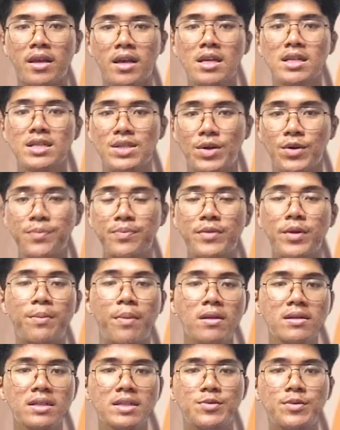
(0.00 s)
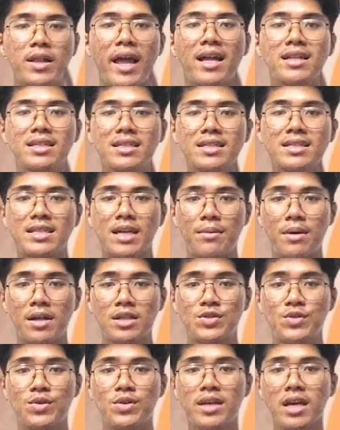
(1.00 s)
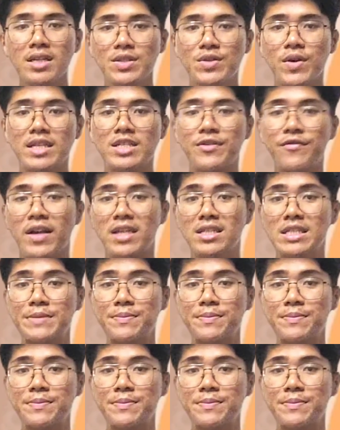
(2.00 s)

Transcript: So, the bolus will enter the stomach through gastroesophageal